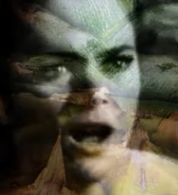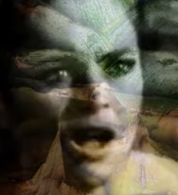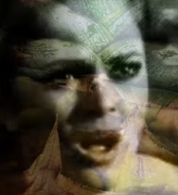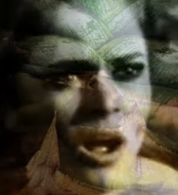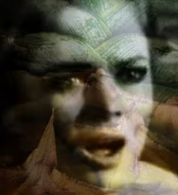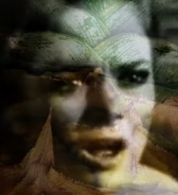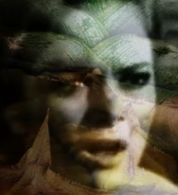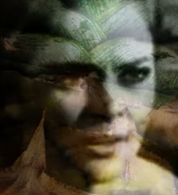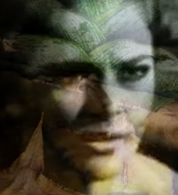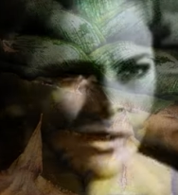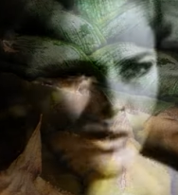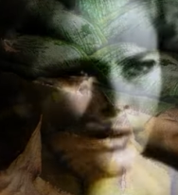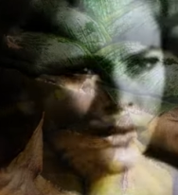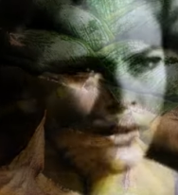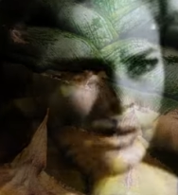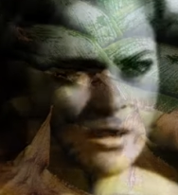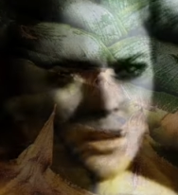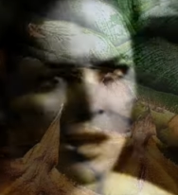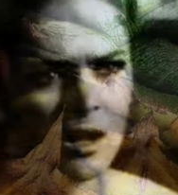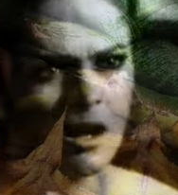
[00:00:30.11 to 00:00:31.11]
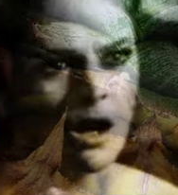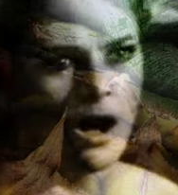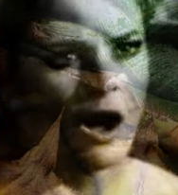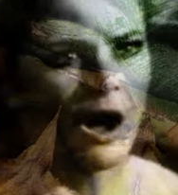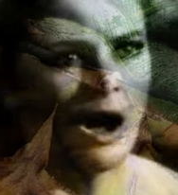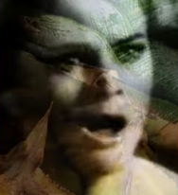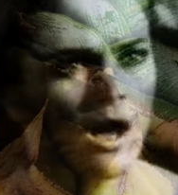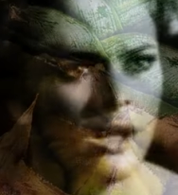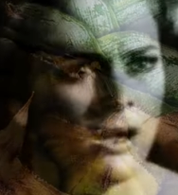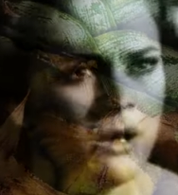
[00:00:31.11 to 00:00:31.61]
on pizza. Those are
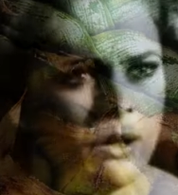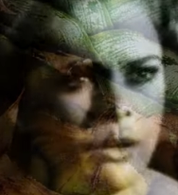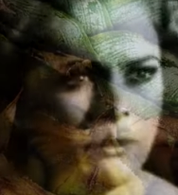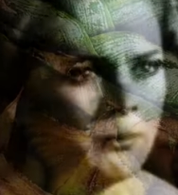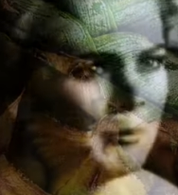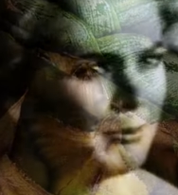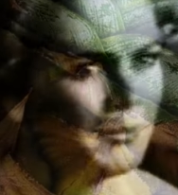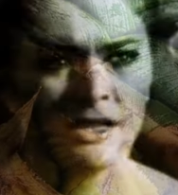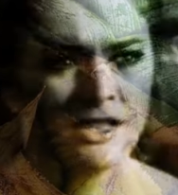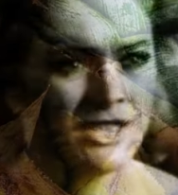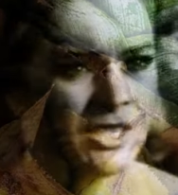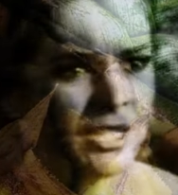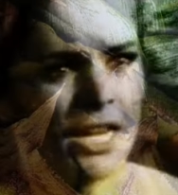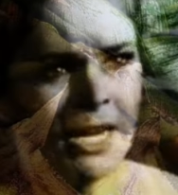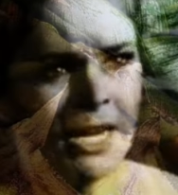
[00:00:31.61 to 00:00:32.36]
preferences.